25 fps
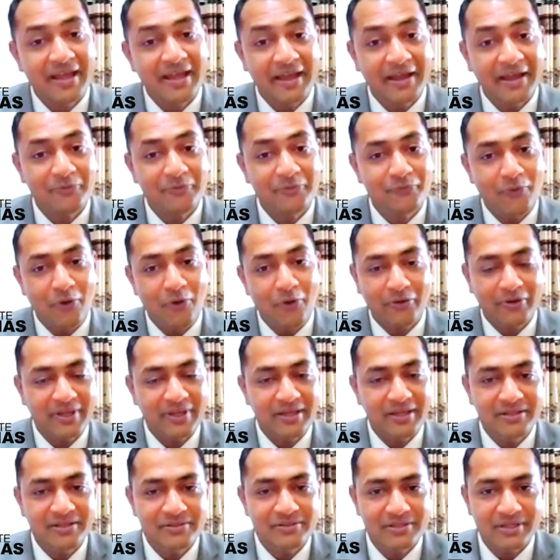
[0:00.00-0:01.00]
and
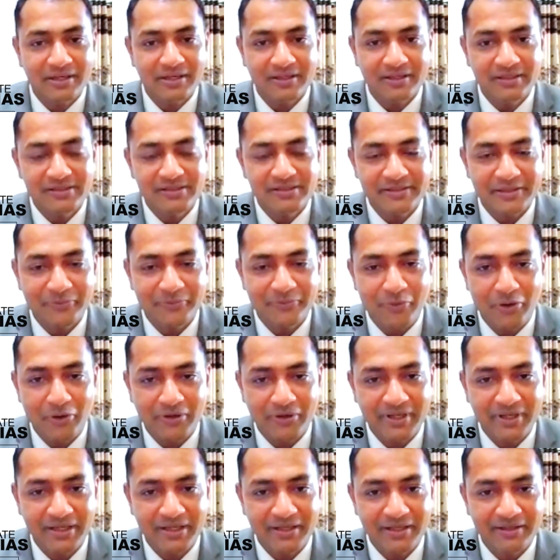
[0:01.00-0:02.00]
walking in jungles and
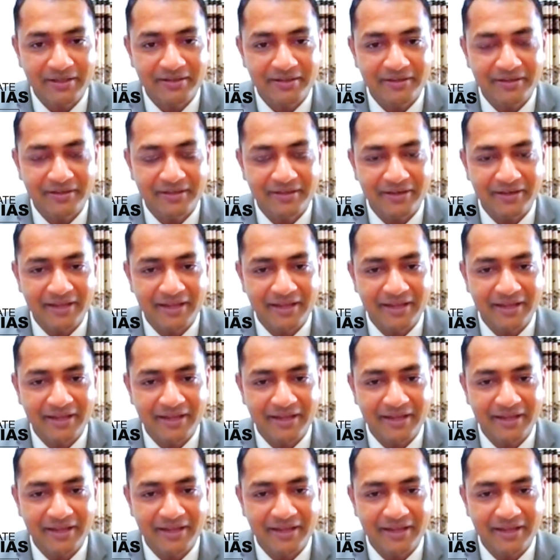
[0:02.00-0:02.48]
walking in